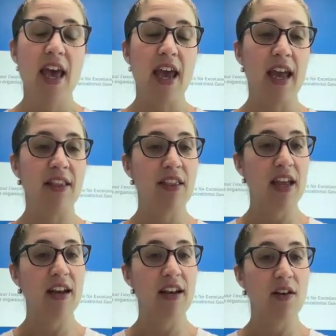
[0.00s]
And
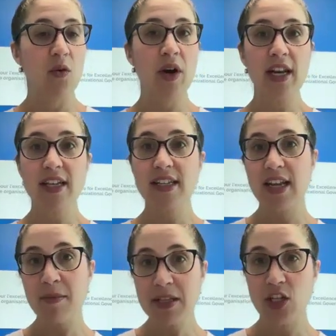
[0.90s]
then what is
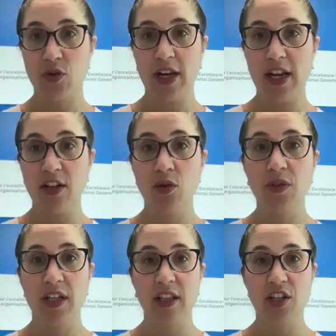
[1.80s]
demonstrating due
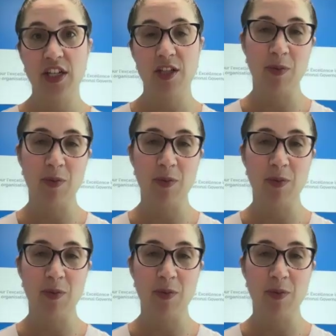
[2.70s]
diligence?